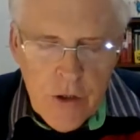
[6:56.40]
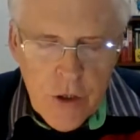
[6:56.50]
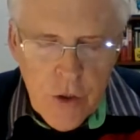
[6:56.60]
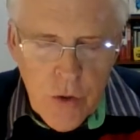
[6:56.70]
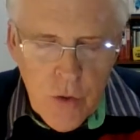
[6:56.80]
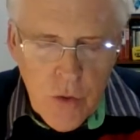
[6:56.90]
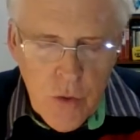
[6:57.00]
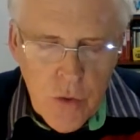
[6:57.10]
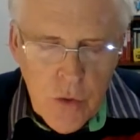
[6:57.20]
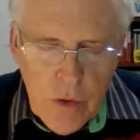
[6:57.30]

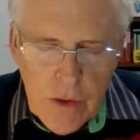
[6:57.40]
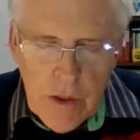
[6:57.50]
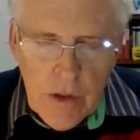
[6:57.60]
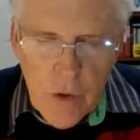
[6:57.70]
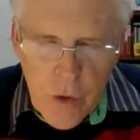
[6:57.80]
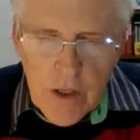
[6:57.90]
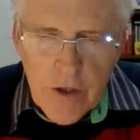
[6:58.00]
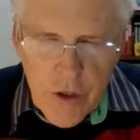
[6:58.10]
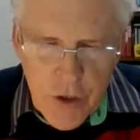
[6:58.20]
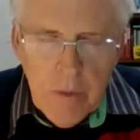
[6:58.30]
to look at
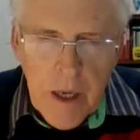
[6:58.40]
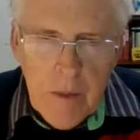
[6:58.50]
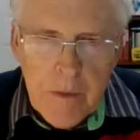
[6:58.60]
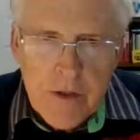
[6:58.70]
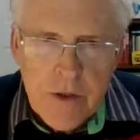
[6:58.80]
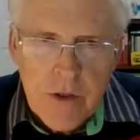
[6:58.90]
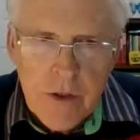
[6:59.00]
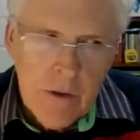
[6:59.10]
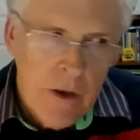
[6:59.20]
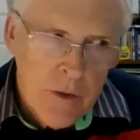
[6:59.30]
the 2 papers that
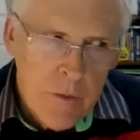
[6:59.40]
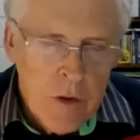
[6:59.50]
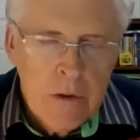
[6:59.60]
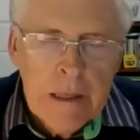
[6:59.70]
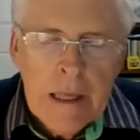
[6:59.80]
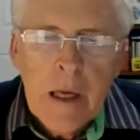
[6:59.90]
are on Moodle,